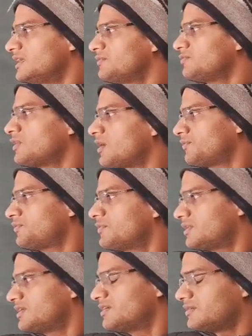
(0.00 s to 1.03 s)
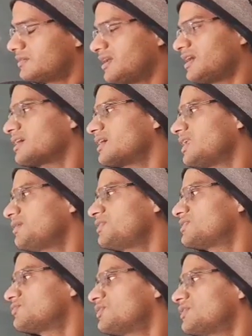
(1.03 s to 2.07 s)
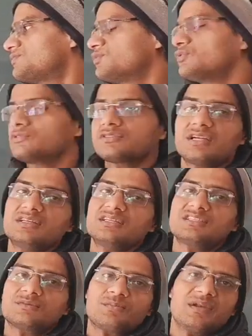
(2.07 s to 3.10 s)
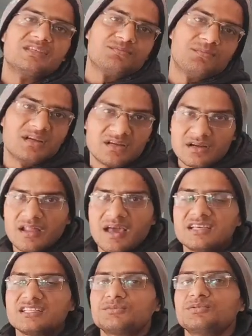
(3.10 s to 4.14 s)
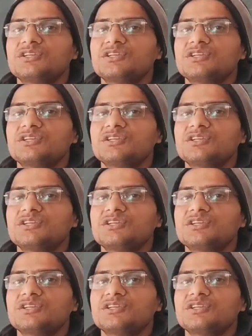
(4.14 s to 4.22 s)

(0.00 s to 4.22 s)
If the angle between force and displacement lies